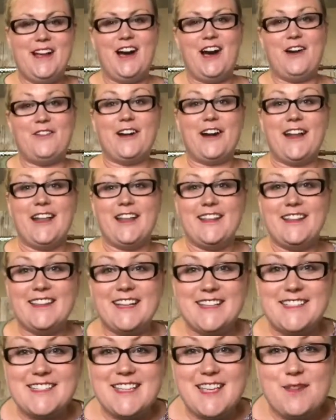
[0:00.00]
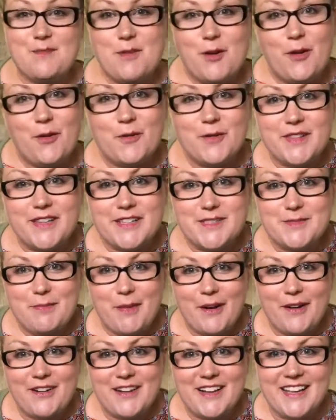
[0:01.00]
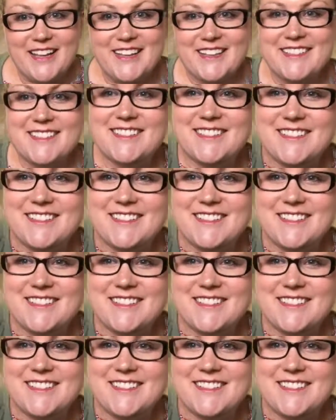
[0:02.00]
All right, let's keep going with this party.